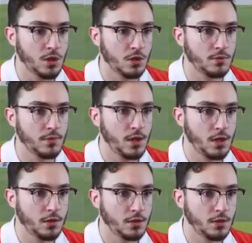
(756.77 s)
Target
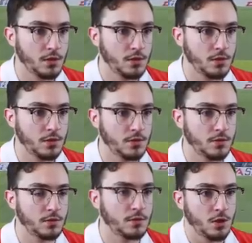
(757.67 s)
man, good.
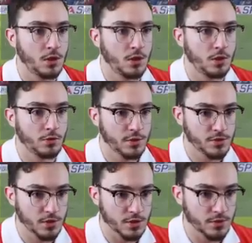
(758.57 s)
We're
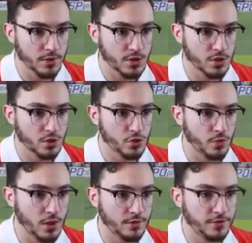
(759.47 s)
also going to switch
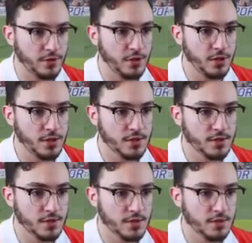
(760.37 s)
João
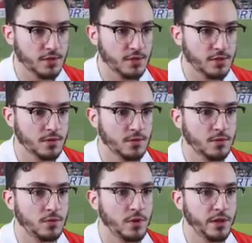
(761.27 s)
Felix
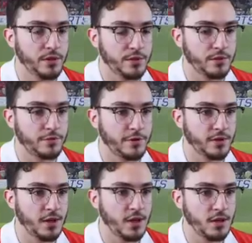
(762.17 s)
with
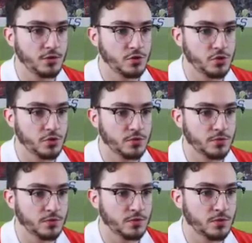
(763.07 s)
Fernandes
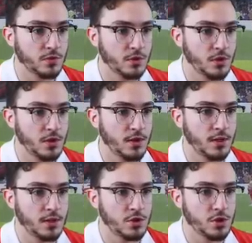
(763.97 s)

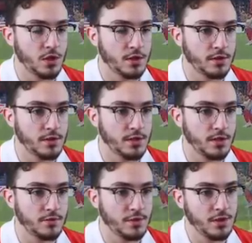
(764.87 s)
and Jonathan
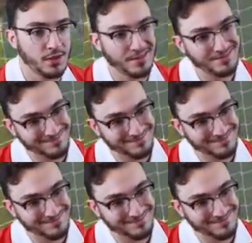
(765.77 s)
David.